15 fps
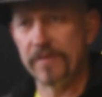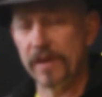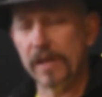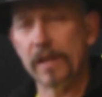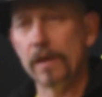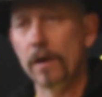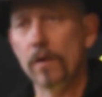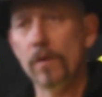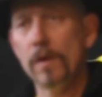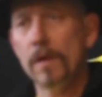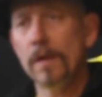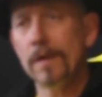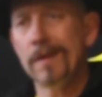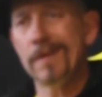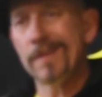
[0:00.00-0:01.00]
video,
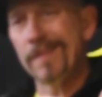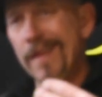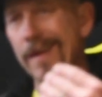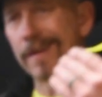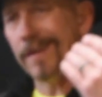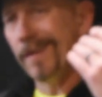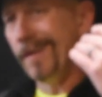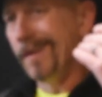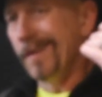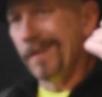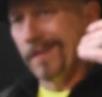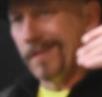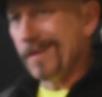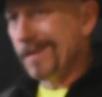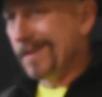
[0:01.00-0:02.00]
that
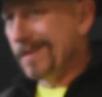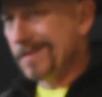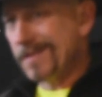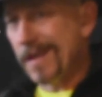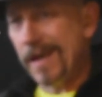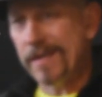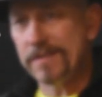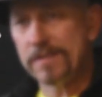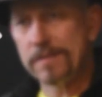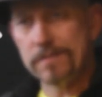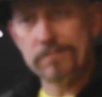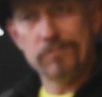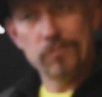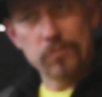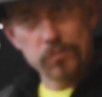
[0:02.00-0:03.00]
this
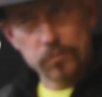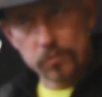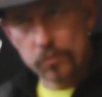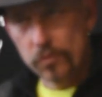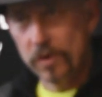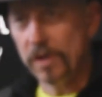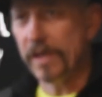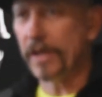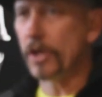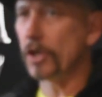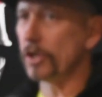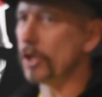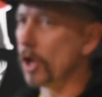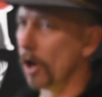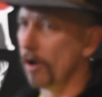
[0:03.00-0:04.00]
guy's really
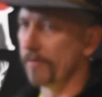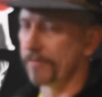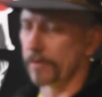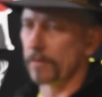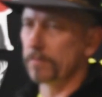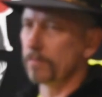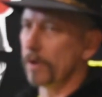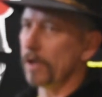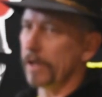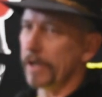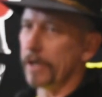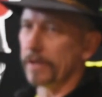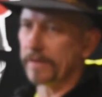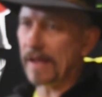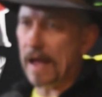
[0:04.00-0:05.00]
good golfer,
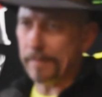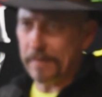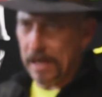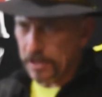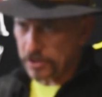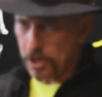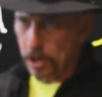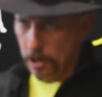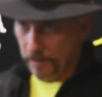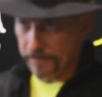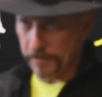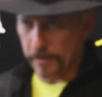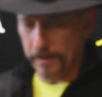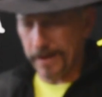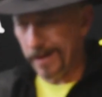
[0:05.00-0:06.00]
really good, top-notch
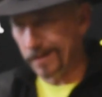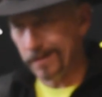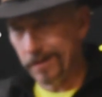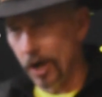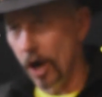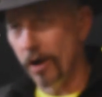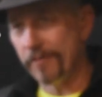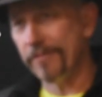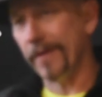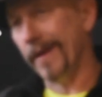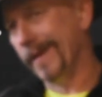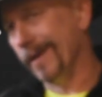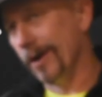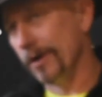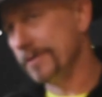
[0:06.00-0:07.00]
golfer. And golf
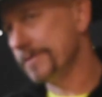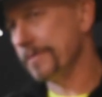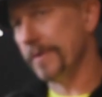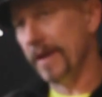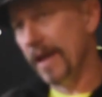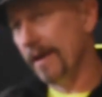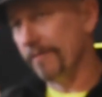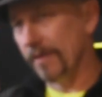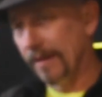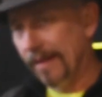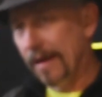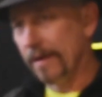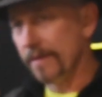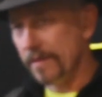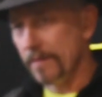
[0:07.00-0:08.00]
and archery have a
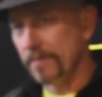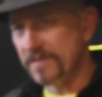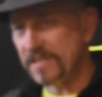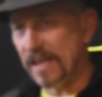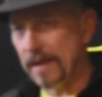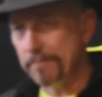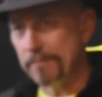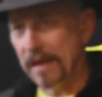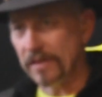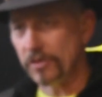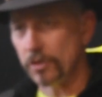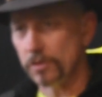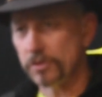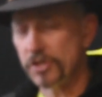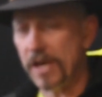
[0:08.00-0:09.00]
lot of the same
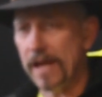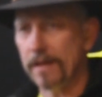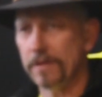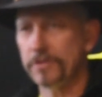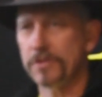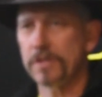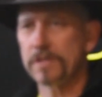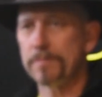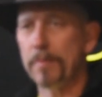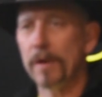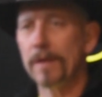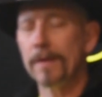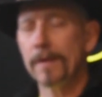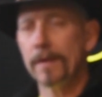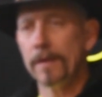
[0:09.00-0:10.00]
mental challenges.
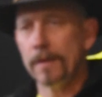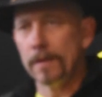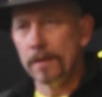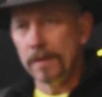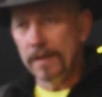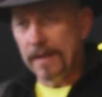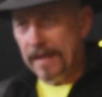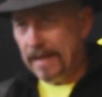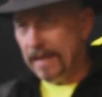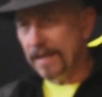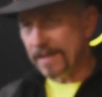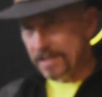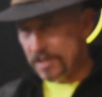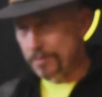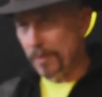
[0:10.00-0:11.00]
But
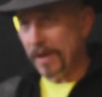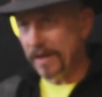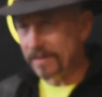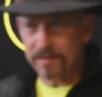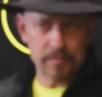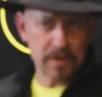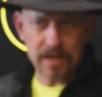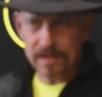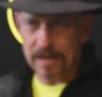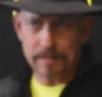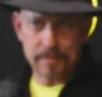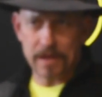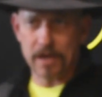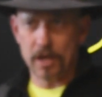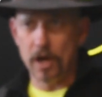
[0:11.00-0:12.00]
he explained to me, and
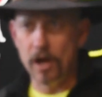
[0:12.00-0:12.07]
I'm not a